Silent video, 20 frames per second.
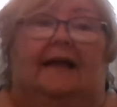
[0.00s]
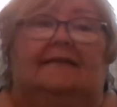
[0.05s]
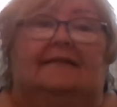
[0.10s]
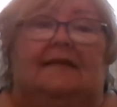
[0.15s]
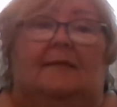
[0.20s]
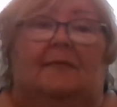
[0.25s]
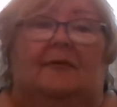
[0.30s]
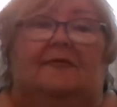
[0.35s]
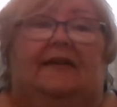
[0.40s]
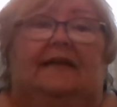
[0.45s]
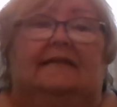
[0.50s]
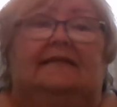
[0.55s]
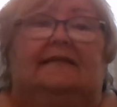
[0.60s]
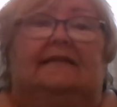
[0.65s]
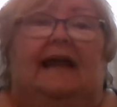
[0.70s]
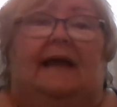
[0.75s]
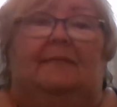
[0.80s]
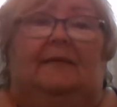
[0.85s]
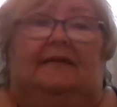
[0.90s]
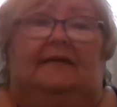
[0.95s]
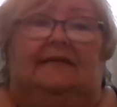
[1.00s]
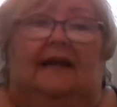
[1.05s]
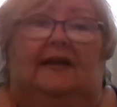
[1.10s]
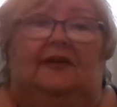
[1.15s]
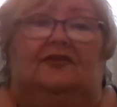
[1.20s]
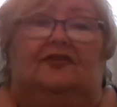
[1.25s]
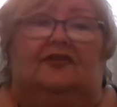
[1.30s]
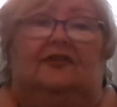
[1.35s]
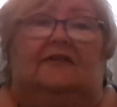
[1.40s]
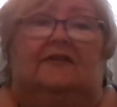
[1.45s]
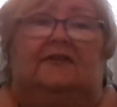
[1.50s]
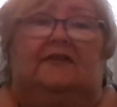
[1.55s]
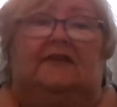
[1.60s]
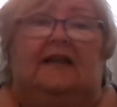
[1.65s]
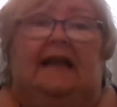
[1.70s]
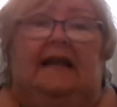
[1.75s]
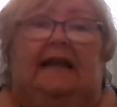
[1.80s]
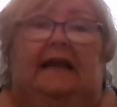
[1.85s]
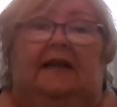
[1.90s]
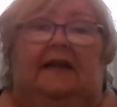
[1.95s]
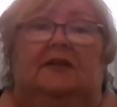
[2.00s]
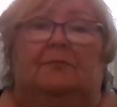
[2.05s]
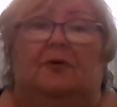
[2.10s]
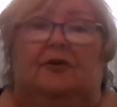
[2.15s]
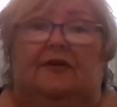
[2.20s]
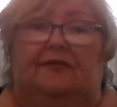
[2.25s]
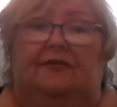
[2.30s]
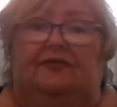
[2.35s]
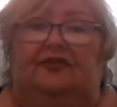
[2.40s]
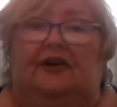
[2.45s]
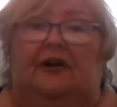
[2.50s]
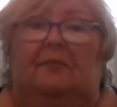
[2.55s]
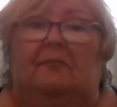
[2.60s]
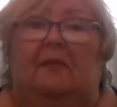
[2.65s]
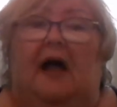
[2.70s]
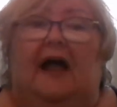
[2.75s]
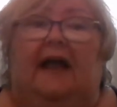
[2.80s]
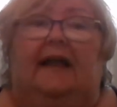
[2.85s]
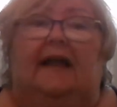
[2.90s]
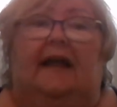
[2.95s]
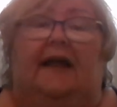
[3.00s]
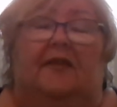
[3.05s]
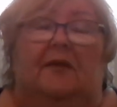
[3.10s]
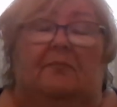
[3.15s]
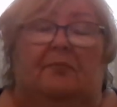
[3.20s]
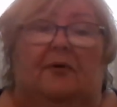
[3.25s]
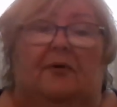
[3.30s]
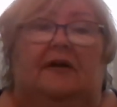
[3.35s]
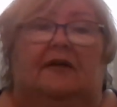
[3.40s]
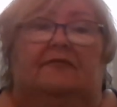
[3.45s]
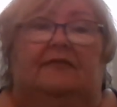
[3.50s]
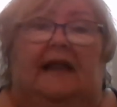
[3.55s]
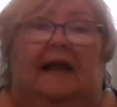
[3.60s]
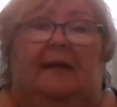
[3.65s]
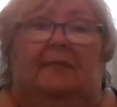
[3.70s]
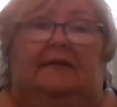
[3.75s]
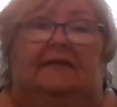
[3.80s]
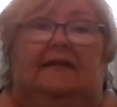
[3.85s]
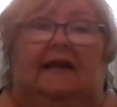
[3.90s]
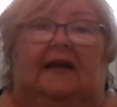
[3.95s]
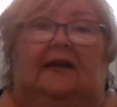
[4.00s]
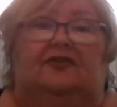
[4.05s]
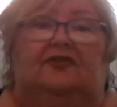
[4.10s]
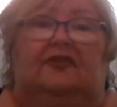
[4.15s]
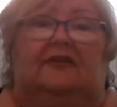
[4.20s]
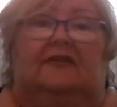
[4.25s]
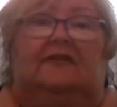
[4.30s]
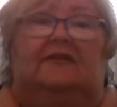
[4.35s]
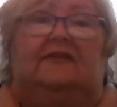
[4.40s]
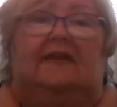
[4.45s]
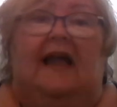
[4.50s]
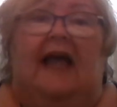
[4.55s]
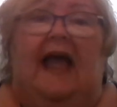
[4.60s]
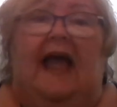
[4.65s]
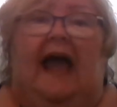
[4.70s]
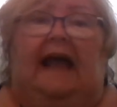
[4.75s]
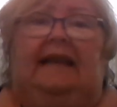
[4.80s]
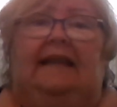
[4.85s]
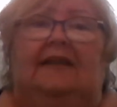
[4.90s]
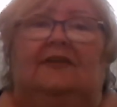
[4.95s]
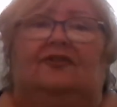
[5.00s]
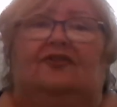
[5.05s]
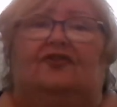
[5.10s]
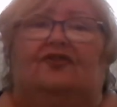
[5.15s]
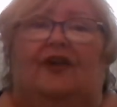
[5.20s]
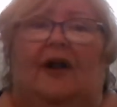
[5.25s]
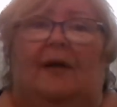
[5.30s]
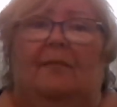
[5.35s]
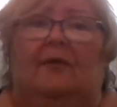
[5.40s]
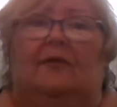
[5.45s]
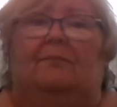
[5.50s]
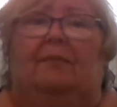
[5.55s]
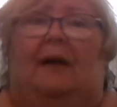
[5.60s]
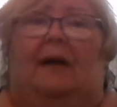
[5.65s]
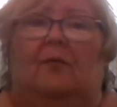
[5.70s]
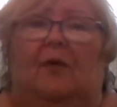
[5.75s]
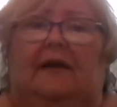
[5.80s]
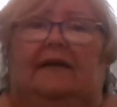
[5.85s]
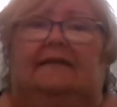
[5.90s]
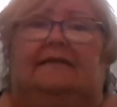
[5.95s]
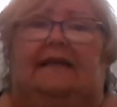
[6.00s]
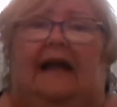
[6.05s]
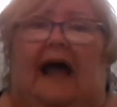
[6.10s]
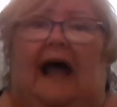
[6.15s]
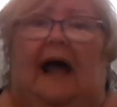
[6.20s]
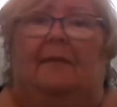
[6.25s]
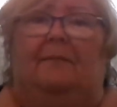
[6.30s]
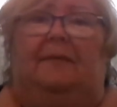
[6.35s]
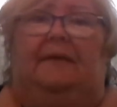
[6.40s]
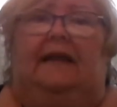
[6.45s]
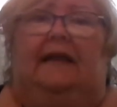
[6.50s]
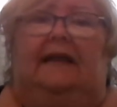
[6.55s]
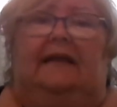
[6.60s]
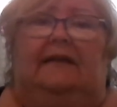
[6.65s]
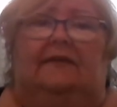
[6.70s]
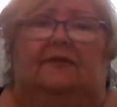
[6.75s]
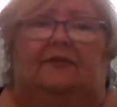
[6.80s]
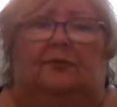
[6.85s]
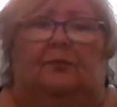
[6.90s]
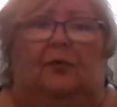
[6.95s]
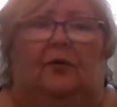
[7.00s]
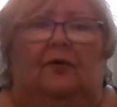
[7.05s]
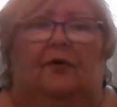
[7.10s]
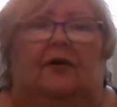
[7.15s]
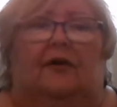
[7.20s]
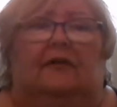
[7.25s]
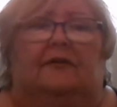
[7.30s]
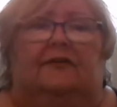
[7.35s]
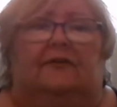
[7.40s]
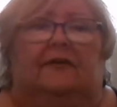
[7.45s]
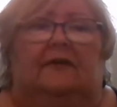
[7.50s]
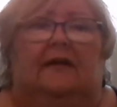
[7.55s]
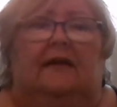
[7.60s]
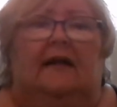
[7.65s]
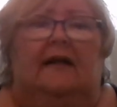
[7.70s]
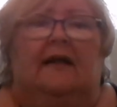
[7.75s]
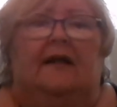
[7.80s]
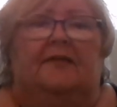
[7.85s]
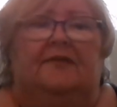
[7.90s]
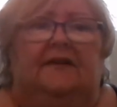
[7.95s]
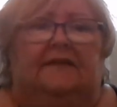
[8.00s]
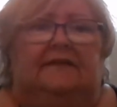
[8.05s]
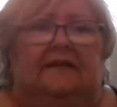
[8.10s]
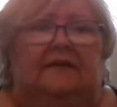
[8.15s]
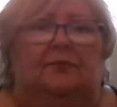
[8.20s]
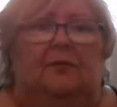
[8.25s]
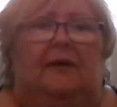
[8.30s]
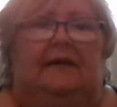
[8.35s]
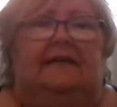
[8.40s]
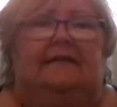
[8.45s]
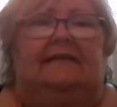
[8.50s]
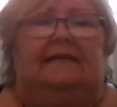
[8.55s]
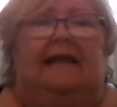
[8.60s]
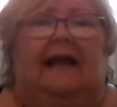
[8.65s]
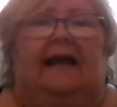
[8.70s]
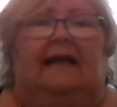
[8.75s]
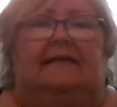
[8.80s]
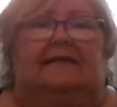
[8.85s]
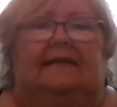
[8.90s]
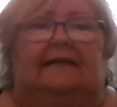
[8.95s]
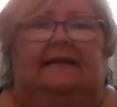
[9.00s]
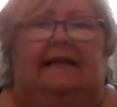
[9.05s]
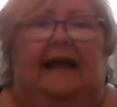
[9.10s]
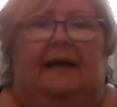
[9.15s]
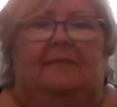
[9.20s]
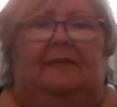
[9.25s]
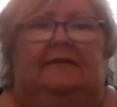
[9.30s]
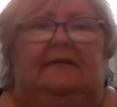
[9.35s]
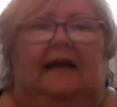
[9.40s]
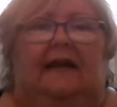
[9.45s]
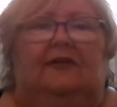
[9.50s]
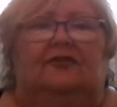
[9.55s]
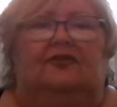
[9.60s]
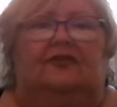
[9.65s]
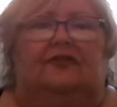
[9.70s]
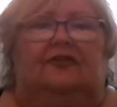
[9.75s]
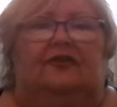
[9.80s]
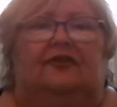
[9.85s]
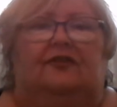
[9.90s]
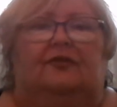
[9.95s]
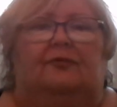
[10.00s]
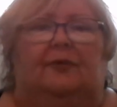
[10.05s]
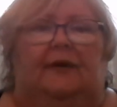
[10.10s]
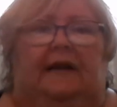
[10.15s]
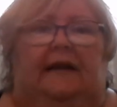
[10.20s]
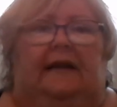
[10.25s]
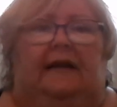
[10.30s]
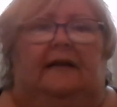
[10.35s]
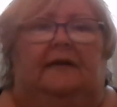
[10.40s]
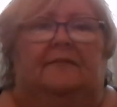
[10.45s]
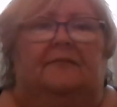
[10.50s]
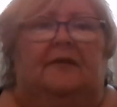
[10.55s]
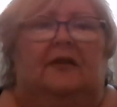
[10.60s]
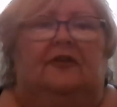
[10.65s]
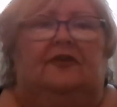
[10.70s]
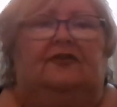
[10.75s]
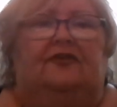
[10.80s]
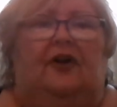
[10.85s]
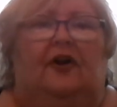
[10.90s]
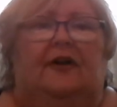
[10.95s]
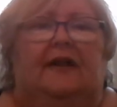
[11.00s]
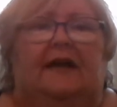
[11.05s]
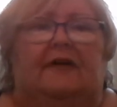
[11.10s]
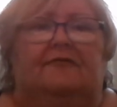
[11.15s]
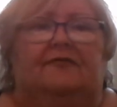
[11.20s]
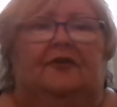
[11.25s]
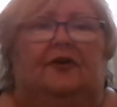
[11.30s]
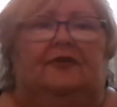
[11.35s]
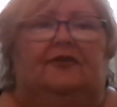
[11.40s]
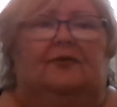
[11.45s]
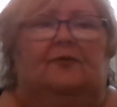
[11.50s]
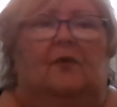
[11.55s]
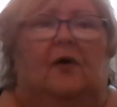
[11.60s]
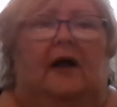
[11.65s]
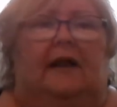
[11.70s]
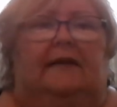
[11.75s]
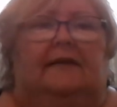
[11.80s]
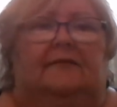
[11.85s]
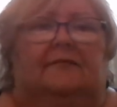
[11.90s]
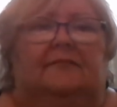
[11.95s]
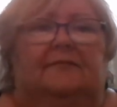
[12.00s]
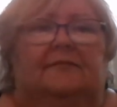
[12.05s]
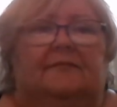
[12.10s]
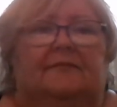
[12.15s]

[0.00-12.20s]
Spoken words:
and some of his lamentations in the book of Jeremiah and the book of Lamentations. And he's troubled by what is happening in his world. This is what it says in Lamentations 3, starting at verse 1.